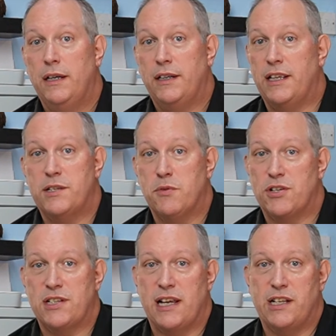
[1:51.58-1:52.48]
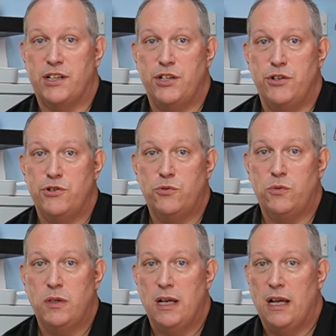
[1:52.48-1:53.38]
Now this might sound
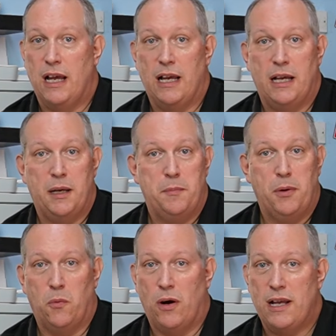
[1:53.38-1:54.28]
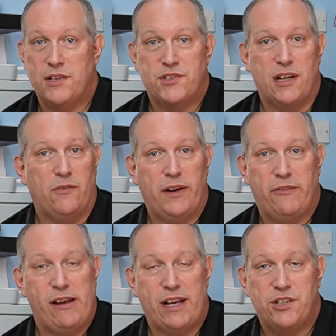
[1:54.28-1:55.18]
unusual, but white has subtle
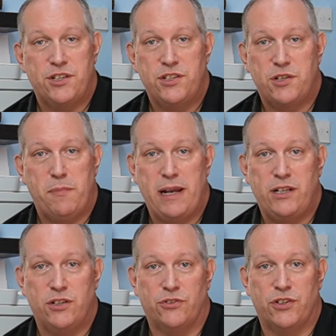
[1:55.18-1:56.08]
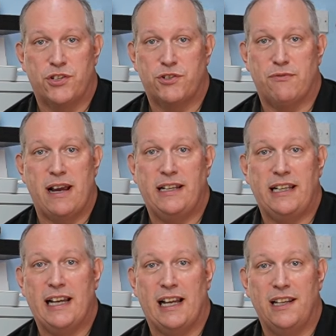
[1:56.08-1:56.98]
variations depending on the
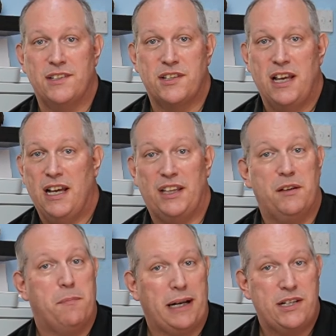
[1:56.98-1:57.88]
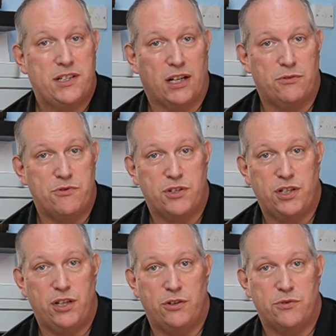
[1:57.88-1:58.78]
surrounding colours and the base tones that
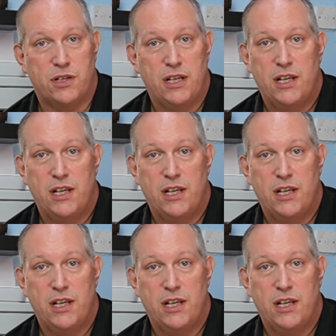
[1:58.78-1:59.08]
you use.